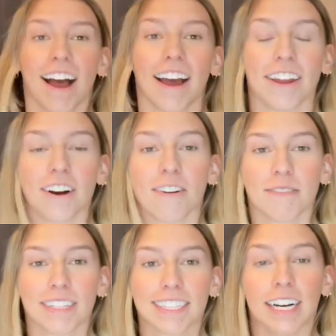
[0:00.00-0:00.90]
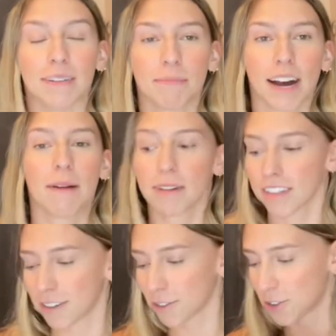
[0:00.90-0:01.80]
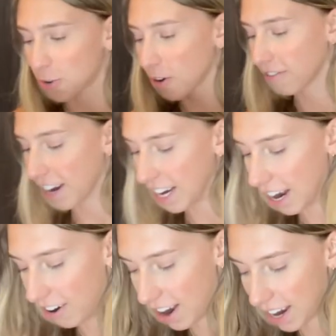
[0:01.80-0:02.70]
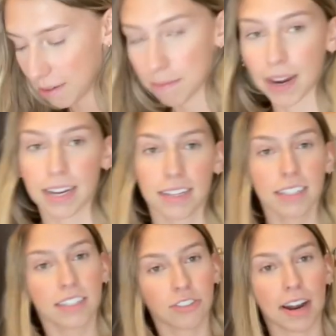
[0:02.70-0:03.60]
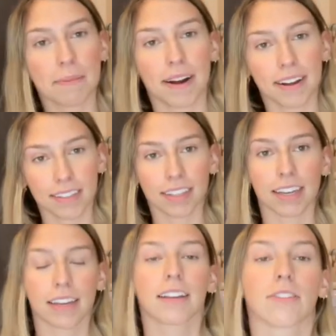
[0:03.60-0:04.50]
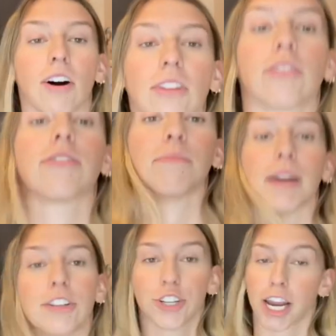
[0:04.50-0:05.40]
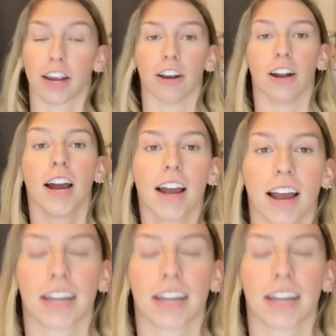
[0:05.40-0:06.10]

Hi y'all, what's up? I'm a little short right now. My tripod's like taller than my chair. I